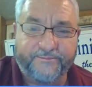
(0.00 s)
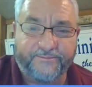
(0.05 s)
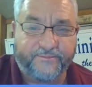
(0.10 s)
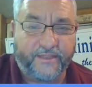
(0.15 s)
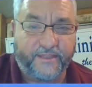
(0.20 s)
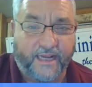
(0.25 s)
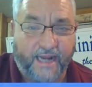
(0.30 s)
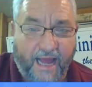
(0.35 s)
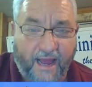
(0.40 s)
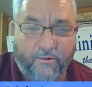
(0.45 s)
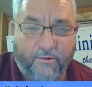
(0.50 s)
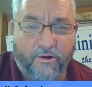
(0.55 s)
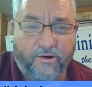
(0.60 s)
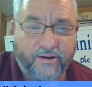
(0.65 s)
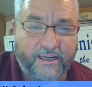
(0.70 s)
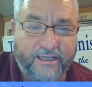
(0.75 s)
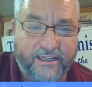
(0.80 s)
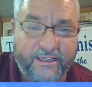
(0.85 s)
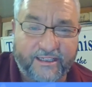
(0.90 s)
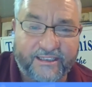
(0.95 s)
and I
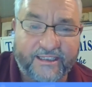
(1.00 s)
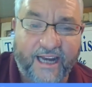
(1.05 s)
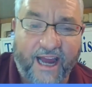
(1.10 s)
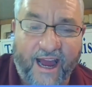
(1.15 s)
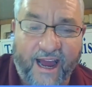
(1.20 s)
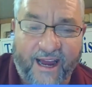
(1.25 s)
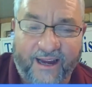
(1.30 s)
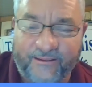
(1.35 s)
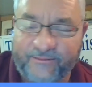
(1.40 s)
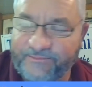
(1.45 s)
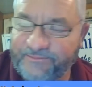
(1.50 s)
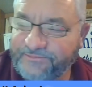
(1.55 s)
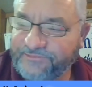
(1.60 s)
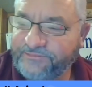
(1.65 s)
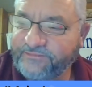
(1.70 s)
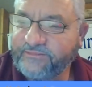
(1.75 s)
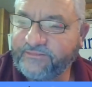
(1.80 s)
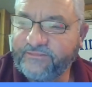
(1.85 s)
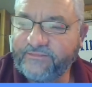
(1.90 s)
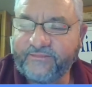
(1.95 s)
wanted to stop.
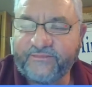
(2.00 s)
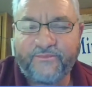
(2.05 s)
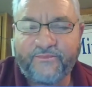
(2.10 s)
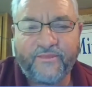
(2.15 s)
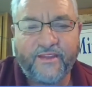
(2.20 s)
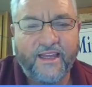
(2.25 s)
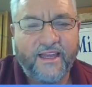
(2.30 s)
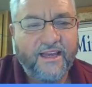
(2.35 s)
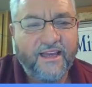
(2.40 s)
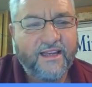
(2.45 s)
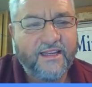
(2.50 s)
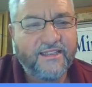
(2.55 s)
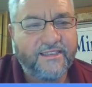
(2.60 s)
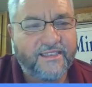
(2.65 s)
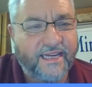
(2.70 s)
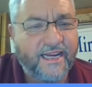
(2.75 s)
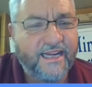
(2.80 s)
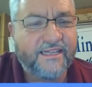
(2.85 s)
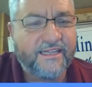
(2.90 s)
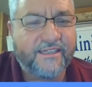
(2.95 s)

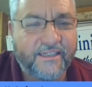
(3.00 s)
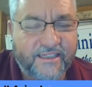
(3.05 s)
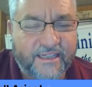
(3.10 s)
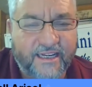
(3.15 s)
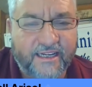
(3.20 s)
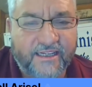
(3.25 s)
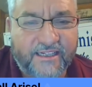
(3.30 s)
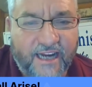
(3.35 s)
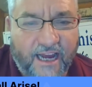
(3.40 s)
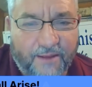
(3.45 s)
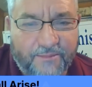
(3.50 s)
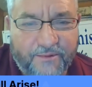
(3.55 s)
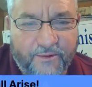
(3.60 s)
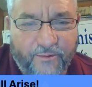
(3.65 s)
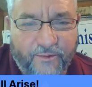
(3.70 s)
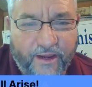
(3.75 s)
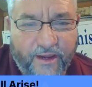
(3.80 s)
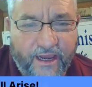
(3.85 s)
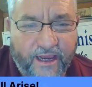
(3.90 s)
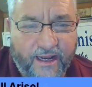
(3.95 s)
Jesus can stop the
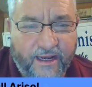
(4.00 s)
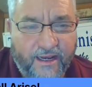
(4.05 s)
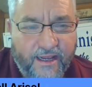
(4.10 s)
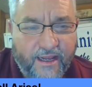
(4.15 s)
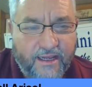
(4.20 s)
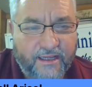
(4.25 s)
wind.